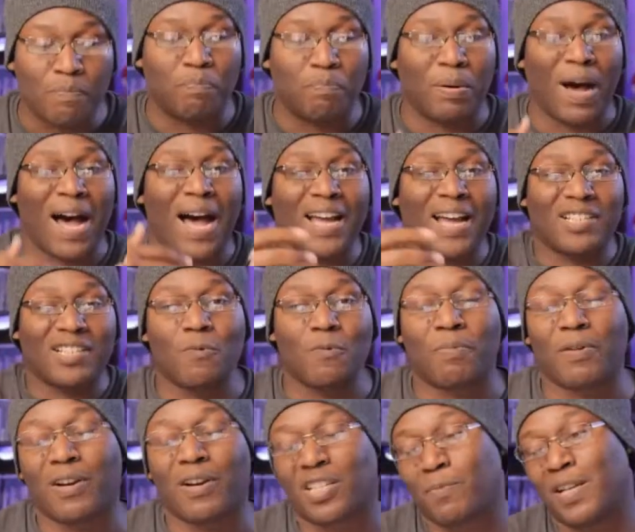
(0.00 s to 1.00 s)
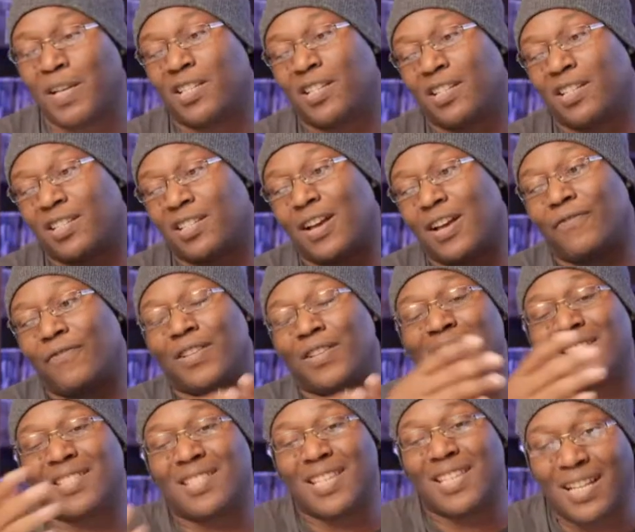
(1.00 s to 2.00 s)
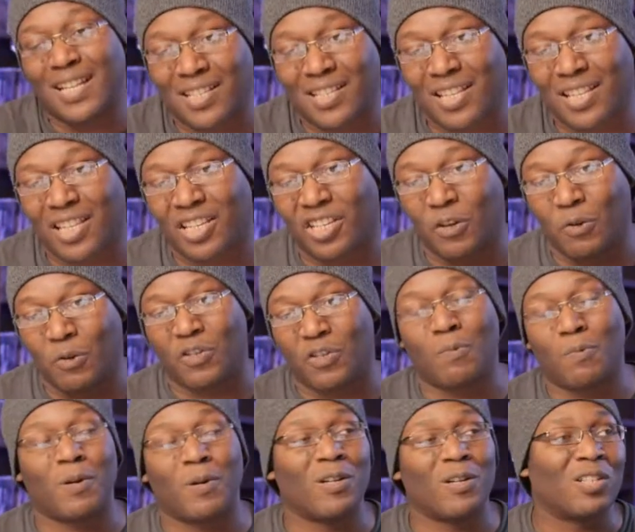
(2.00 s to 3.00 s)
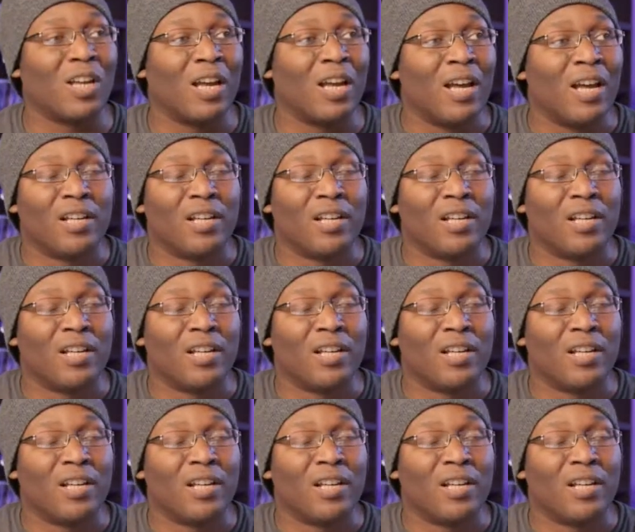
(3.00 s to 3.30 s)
buy super expensive stuff and send to the YouTubers